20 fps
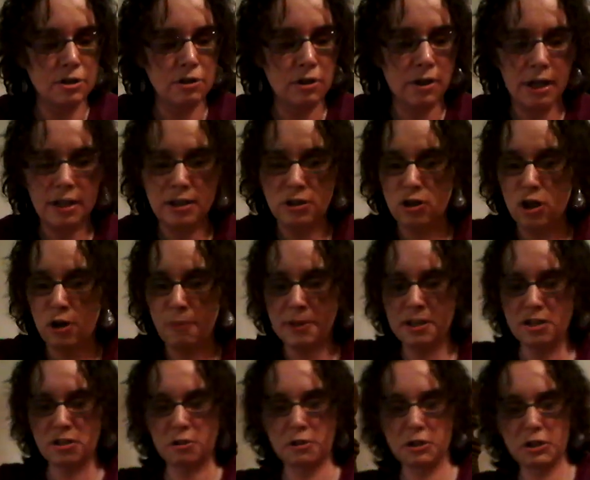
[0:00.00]
that's all my
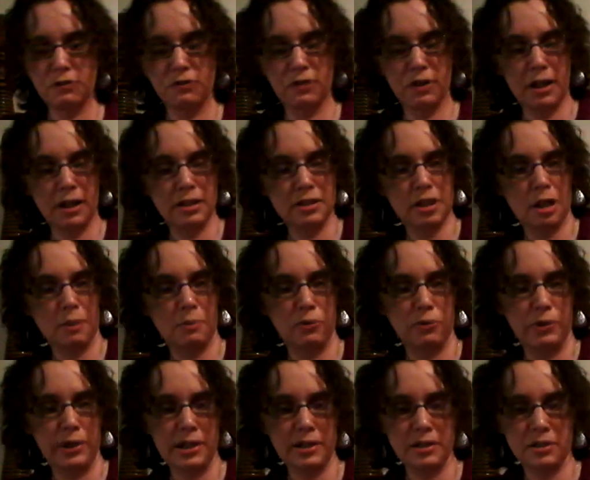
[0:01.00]
starts for the last couple
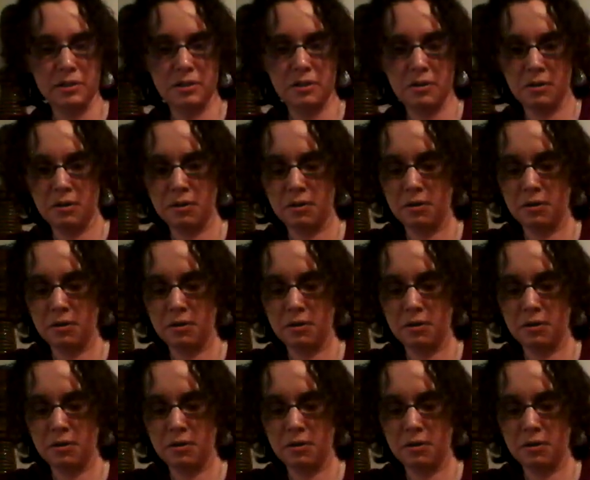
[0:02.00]
weeks.